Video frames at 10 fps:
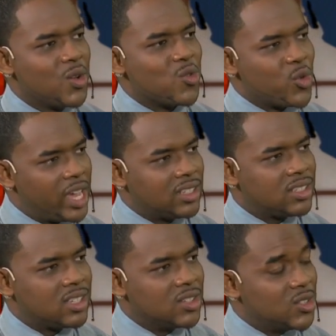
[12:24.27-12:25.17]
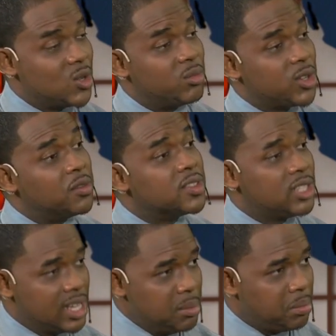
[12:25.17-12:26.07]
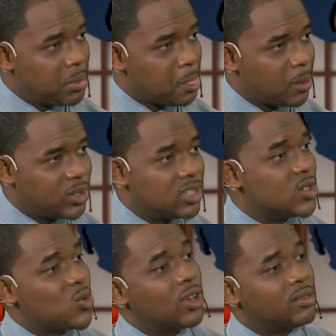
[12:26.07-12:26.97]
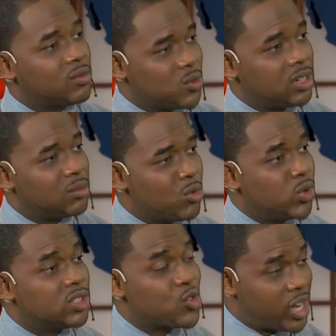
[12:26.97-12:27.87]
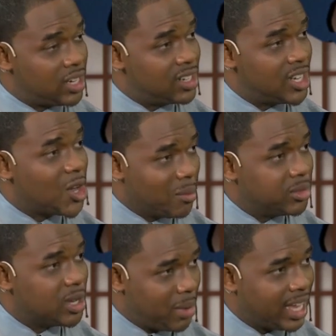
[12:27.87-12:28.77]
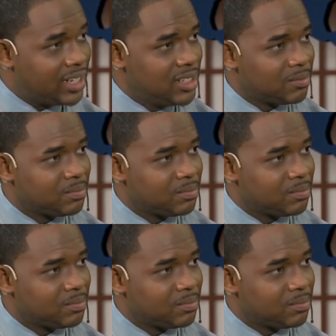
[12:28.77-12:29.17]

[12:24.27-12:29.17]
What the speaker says: Rest in terms of sleep, which is what will most readily come to mind.